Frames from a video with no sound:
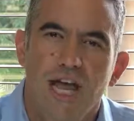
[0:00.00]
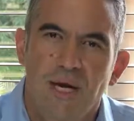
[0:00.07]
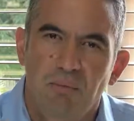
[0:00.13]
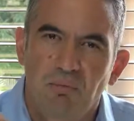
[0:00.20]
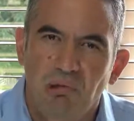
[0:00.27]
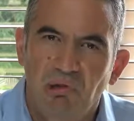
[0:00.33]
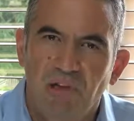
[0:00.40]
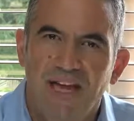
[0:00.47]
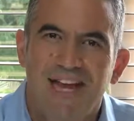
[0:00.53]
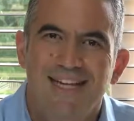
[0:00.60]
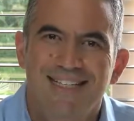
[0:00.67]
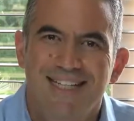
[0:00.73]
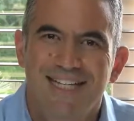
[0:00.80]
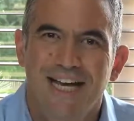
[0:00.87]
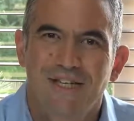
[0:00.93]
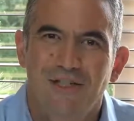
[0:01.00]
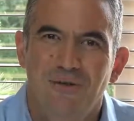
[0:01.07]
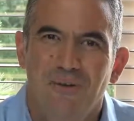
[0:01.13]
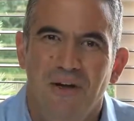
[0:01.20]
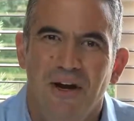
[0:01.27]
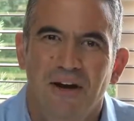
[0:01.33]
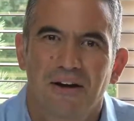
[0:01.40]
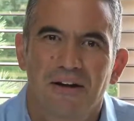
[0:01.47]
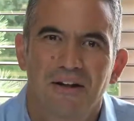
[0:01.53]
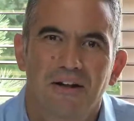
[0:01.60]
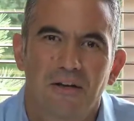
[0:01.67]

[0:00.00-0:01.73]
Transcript: and a plan to get you there.